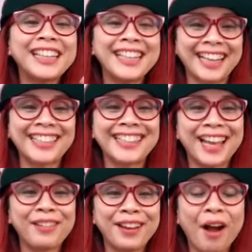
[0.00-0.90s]
the next
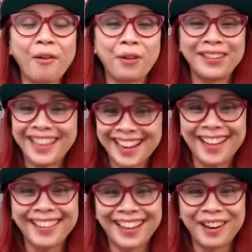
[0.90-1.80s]
day we got word that he
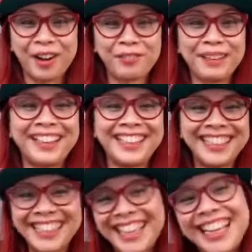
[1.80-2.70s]
got laid off
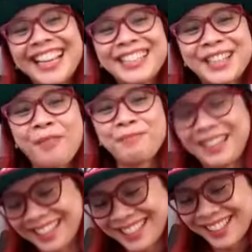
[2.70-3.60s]
because his
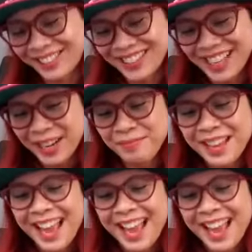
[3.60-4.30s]
company is closing